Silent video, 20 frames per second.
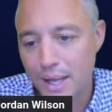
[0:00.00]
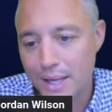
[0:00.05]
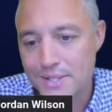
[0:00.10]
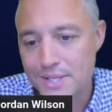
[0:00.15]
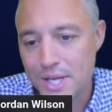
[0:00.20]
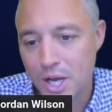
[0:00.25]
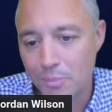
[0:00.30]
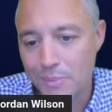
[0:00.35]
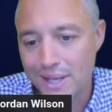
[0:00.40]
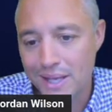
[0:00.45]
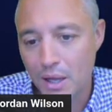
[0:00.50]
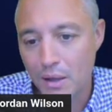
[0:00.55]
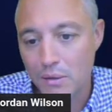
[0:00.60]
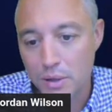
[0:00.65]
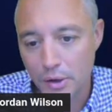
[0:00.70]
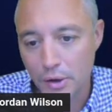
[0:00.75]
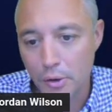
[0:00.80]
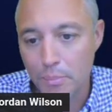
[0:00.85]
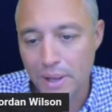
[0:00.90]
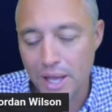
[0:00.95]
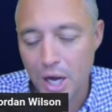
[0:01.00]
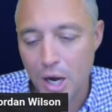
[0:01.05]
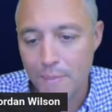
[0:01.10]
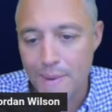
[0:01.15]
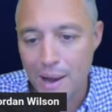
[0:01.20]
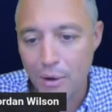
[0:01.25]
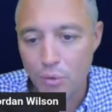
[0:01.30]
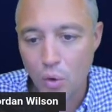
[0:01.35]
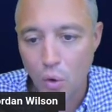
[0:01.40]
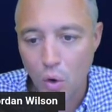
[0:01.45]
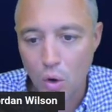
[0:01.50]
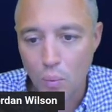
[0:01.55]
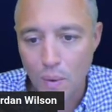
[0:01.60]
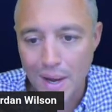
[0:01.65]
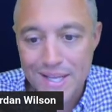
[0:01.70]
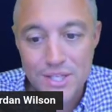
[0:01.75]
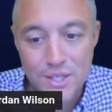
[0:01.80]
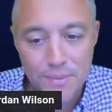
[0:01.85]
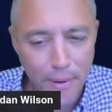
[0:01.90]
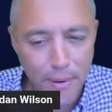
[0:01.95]
and tell me a little bit about
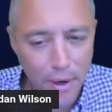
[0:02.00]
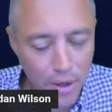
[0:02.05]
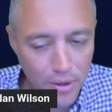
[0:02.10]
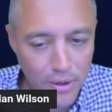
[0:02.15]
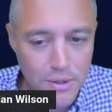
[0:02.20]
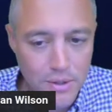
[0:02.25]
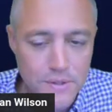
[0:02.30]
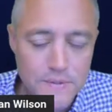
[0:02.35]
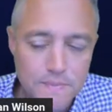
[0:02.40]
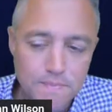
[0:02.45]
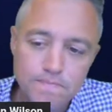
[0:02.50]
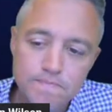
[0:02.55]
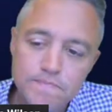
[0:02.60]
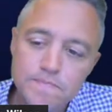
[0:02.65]
Norwest Partners?